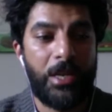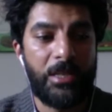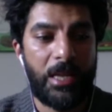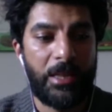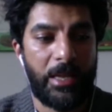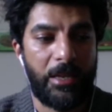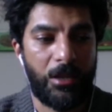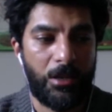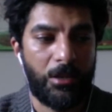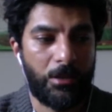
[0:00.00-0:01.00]
I think,
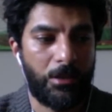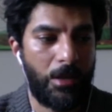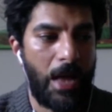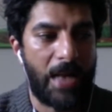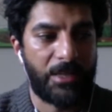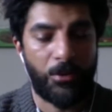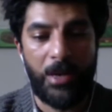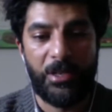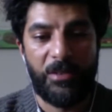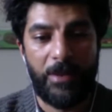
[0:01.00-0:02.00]
has a
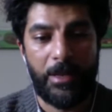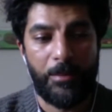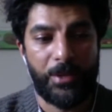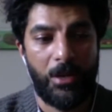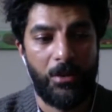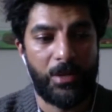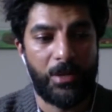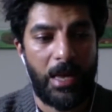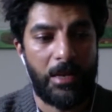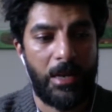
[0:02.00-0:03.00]
right to defend themselves
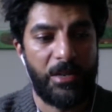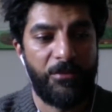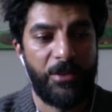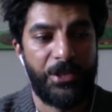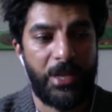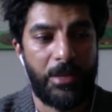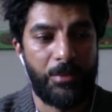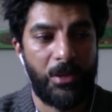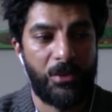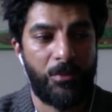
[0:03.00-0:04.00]
and differentiate
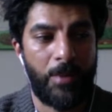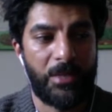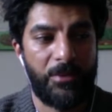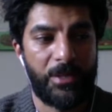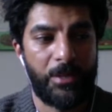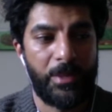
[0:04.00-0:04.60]
themselves from activism.